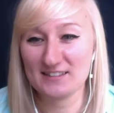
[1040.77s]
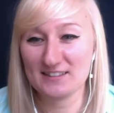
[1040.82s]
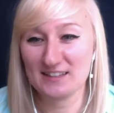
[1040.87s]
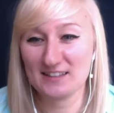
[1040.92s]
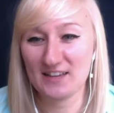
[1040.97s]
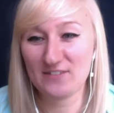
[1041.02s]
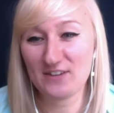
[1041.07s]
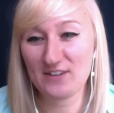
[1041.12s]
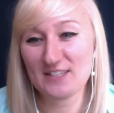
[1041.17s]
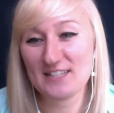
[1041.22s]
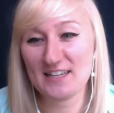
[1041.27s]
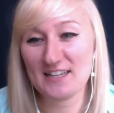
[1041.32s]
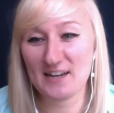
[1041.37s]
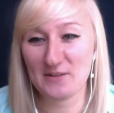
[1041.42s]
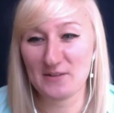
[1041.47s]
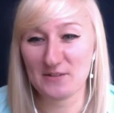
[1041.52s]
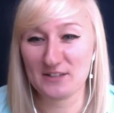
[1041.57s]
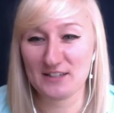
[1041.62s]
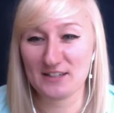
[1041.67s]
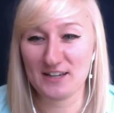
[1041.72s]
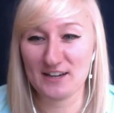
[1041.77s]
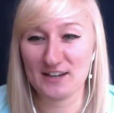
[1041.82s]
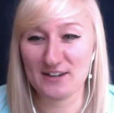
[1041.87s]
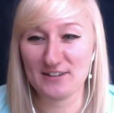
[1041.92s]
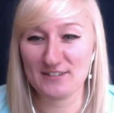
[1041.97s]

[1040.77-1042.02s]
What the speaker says: If I did, I wouldn't know.